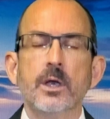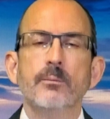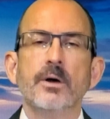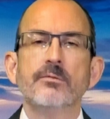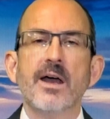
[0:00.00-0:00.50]

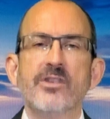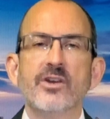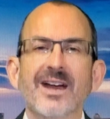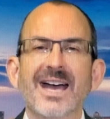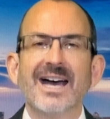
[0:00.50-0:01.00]
but rather
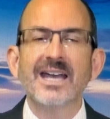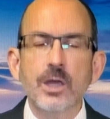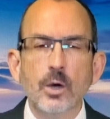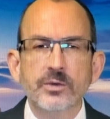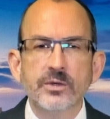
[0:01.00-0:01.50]

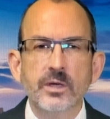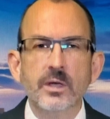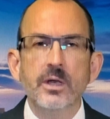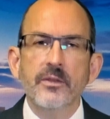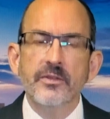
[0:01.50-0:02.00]
chayot,
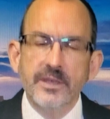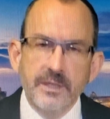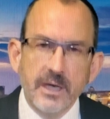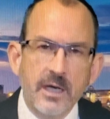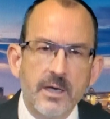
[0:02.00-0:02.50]
that
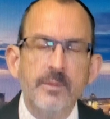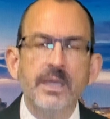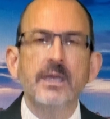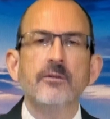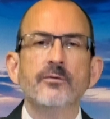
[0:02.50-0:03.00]
come
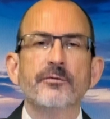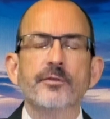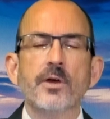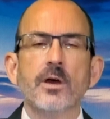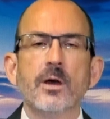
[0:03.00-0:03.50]
in
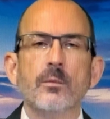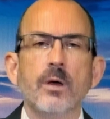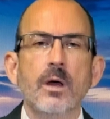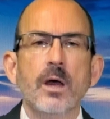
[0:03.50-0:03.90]
from